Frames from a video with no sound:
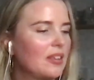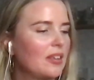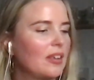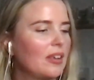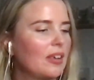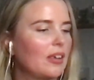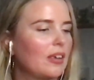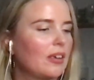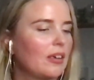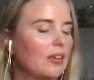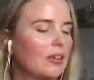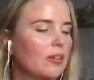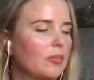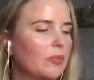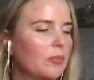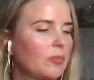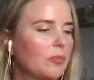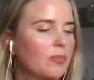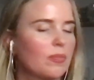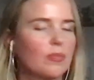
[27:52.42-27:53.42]

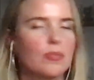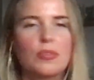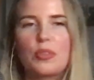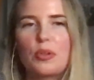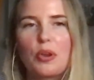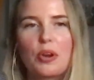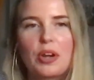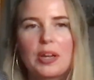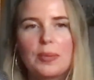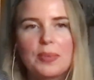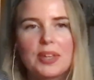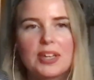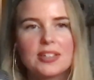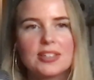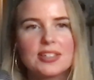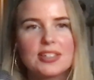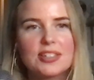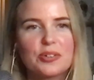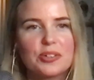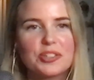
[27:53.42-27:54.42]
30
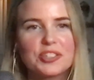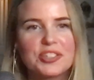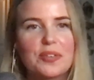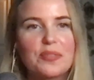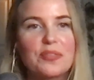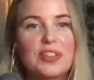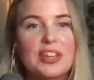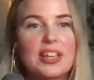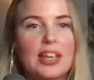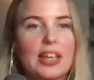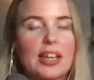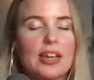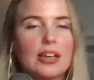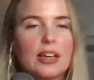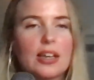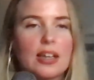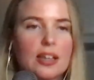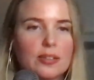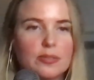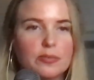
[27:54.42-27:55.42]
minutes or something. And
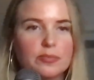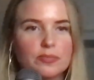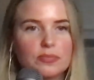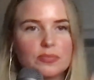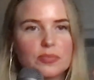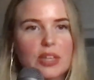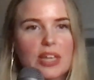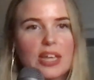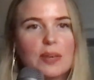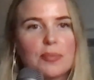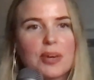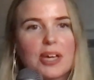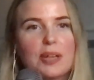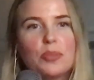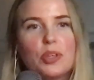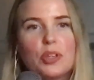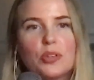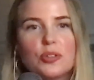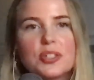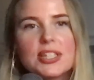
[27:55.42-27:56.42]
in my
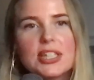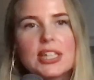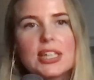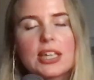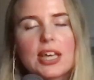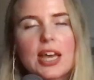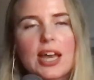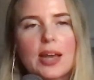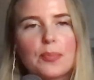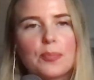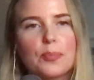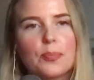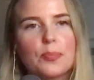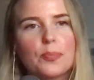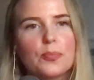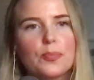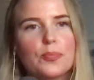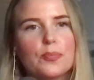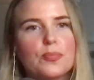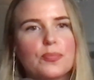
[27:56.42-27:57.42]
music, I'm
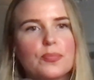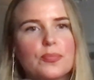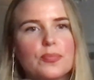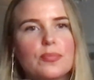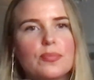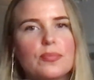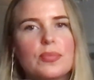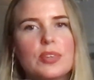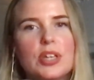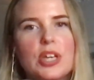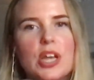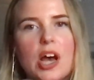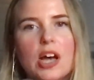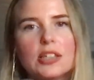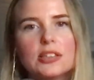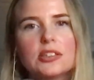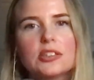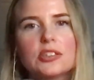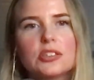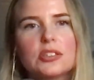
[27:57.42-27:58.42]

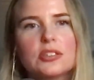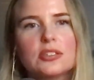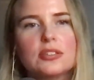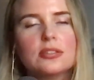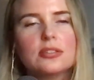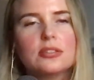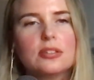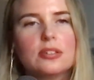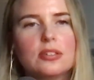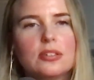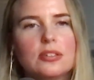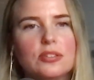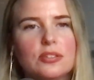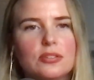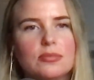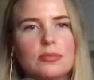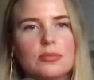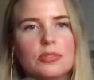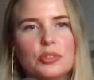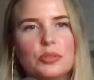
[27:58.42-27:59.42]
not
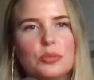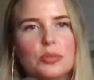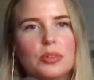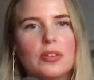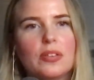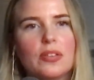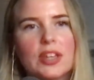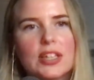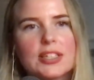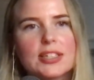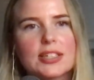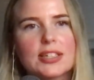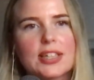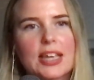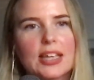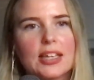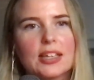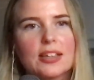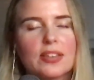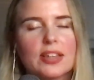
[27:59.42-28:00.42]
doing this
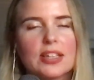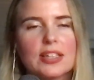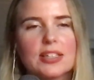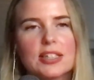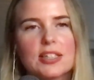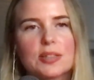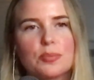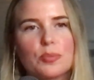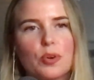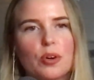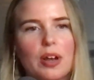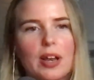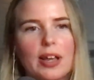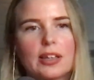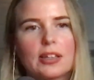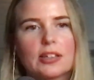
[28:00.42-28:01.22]
thing. This is more like a